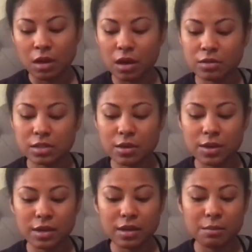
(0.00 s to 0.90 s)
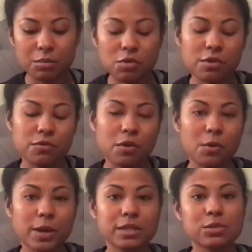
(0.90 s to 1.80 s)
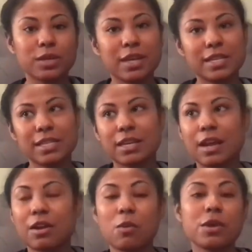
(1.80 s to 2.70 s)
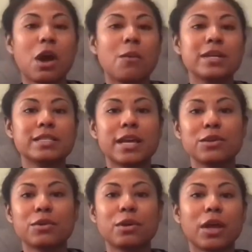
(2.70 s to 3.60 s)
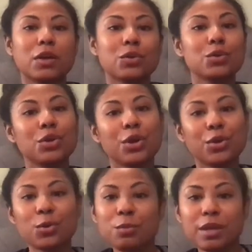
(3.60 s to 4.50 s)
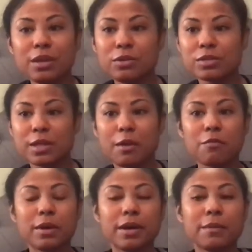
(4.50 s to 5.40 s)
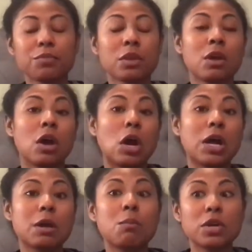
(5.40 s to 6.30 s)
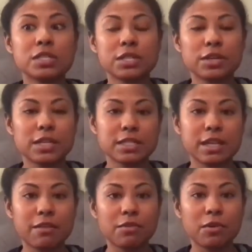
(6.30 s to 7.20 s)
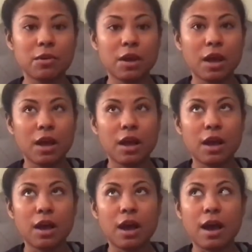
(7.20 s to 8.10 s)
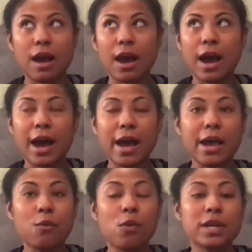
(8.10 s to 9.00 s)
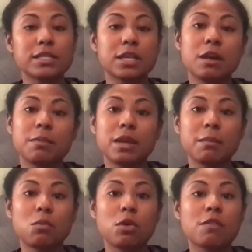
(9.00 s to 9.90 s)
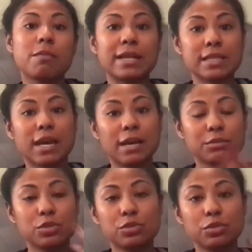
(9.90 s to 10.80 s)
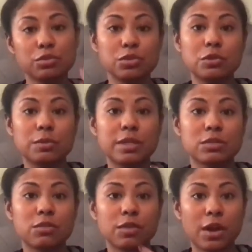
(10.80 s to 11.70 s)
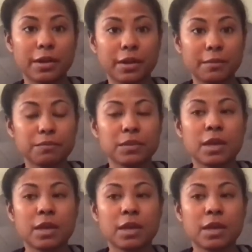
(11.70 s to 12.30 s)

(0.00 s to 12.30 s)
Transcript: Also, um, moving forward in 2018, I know we always say, you know, like new year, new me, new stuff. But on a more serious level, I wanted to commit more of my time to YouTube and to vlogging.